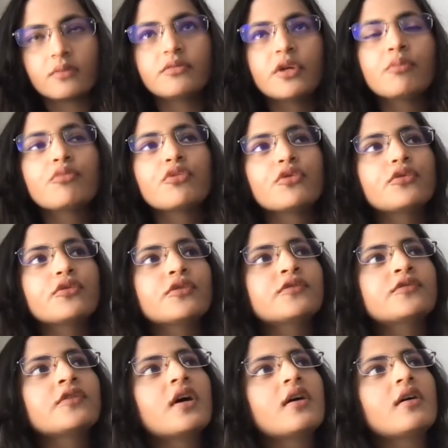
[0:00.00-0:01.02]

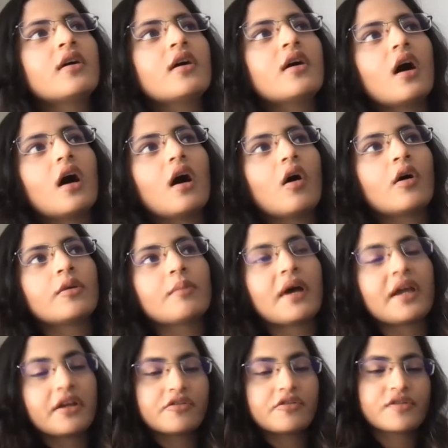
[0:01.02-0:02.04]
improve on
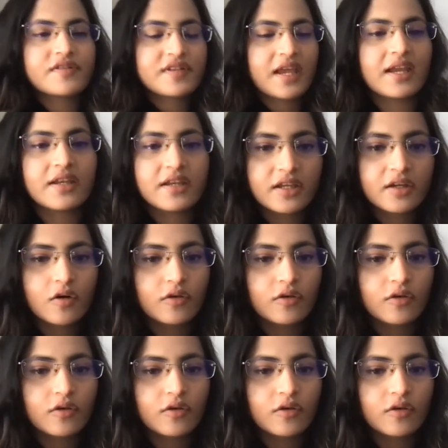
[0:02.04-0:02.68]
my understanding